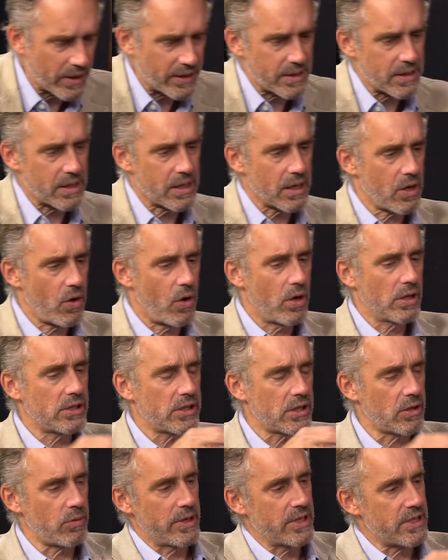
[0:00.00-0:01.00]
what the
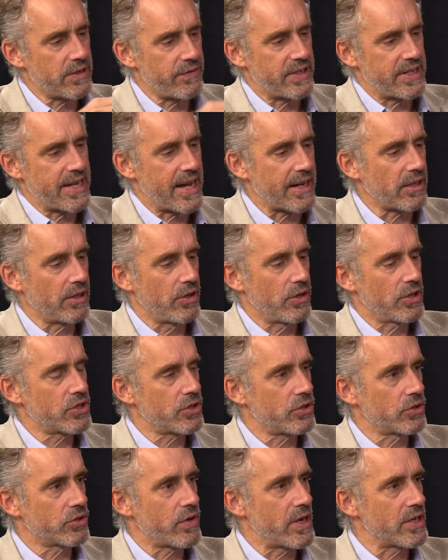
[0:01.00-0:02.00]
consequence of a
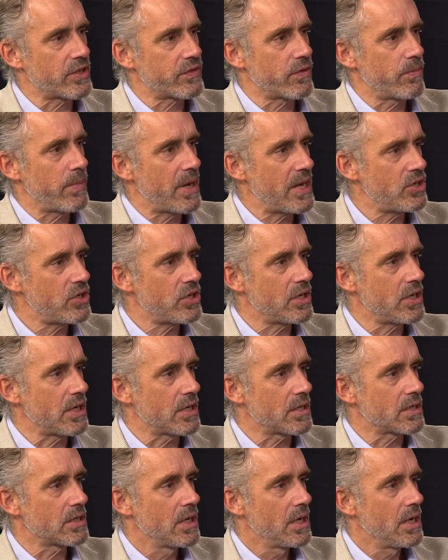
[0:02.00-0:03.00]
technological transformation
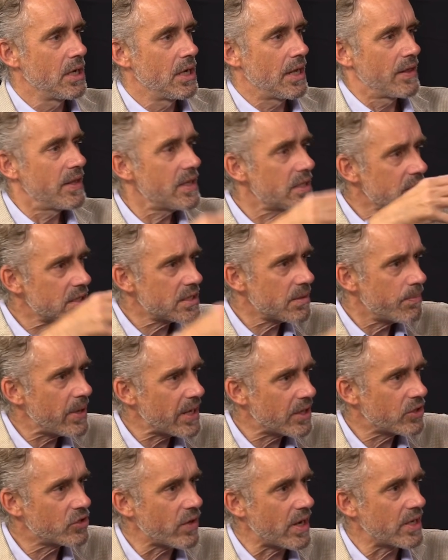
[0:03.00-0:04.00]
is. And this is a
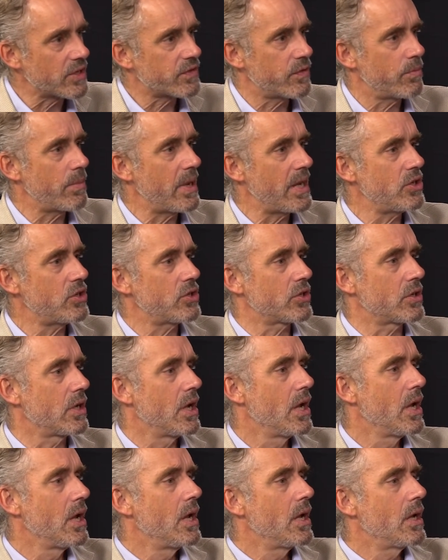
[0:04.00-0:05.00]
big transformation.
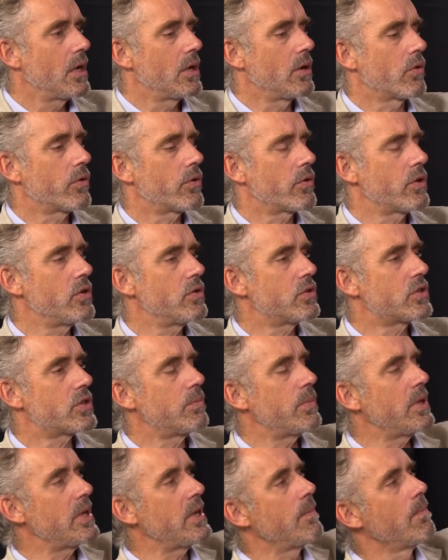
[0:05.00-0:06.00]
You know, there used
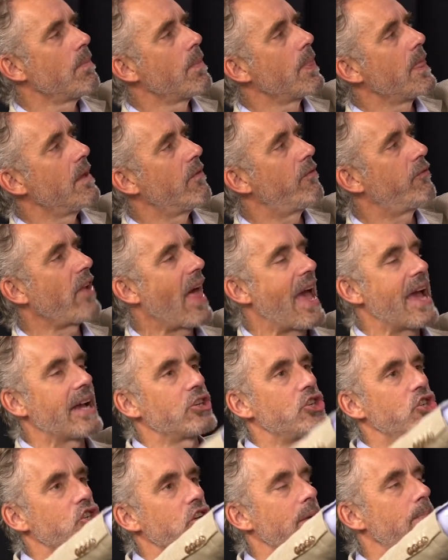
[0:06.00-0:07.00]
to be
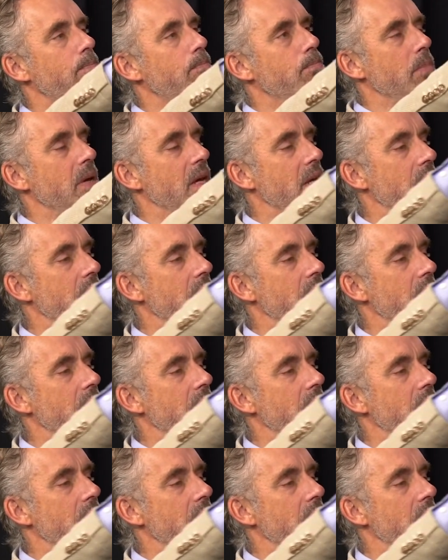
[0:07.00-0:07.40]
flagship